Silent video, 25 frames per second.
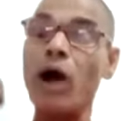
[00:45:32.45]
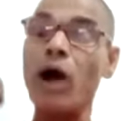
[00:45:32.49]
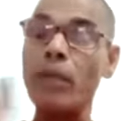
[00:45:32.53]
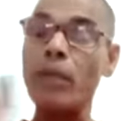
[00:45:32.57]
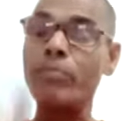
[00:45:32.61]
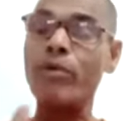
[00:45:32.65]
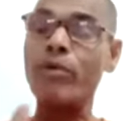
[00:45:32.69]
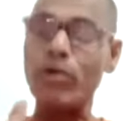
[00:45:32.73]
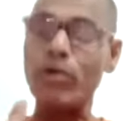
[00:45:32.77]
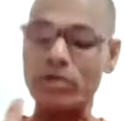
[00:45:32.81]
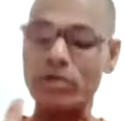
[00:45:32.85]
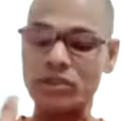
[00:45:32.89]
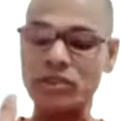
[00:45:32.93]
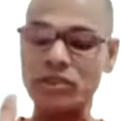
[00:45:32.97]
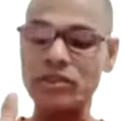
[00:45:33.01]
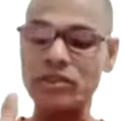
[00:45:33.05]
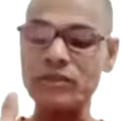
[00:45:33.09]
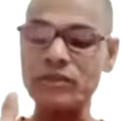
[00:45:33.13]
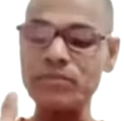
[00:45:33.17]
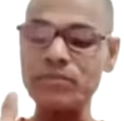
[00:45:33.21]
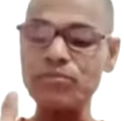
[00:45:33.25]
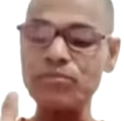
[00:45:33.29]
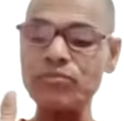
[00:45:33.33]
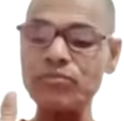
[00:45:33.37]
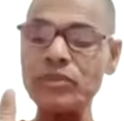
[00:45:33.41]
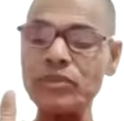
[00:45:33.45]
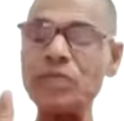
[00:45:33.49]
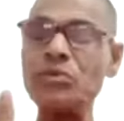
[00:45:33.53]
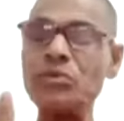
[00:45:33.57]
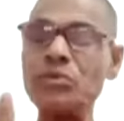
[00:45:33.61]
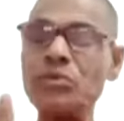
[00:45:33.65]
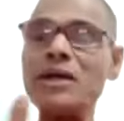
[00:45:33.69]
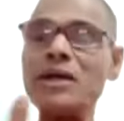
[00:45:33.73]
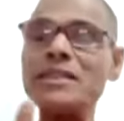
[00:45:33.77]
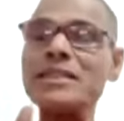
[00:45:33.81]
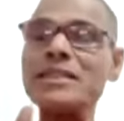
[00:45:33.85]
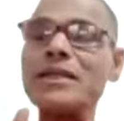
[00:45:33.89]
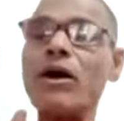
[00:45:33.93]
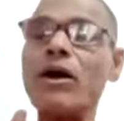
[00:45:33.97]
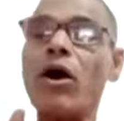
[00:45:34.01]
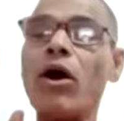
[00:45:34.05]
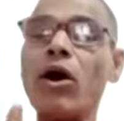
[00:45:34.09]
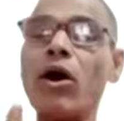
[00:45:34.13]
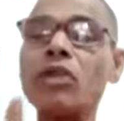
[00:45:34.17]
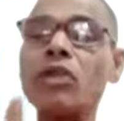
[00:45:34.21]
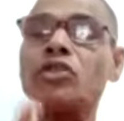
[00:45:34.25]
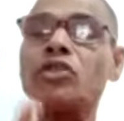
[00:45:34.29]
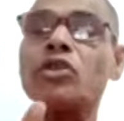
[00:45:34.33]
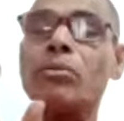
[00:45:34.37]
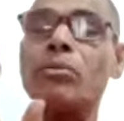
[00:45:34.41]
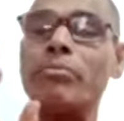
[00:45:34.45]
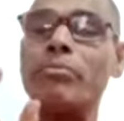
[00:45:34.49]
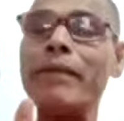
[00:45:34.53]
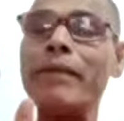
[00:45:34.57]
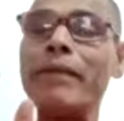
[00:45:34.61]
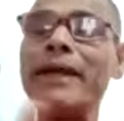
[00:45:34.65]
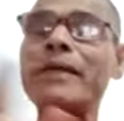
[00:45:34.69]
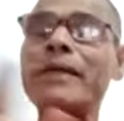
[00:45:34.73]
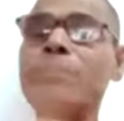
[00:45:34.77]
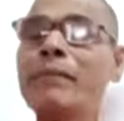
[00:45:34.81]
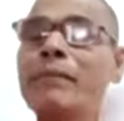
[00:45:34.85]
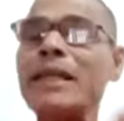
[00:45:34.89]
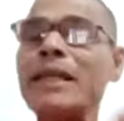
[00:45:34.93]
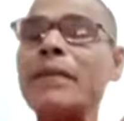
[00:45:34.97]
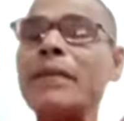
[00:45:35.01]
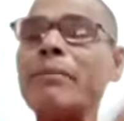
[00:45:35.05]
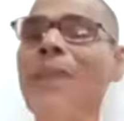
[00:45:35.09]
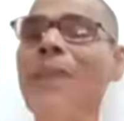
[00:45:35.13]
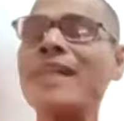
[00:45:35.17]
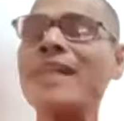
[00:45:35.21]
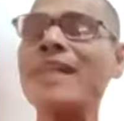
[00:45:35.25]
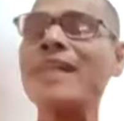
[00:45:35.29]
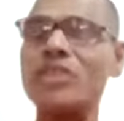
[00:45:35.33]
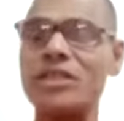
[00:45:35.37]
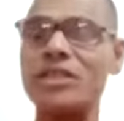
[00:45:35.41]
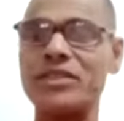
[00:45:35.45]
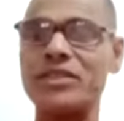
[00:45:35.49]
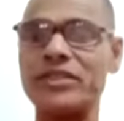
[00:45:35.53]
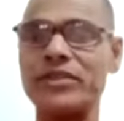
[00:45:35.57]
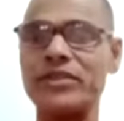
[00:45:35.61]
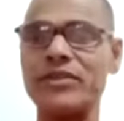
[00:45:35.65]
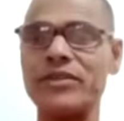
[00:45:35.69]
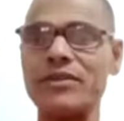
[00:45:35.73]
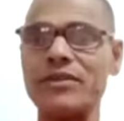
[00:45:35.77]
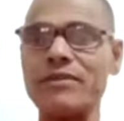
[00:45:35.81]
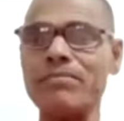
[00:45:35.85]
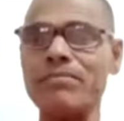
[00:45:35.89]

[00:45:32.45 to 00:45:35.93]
Of course, he was also met many masters.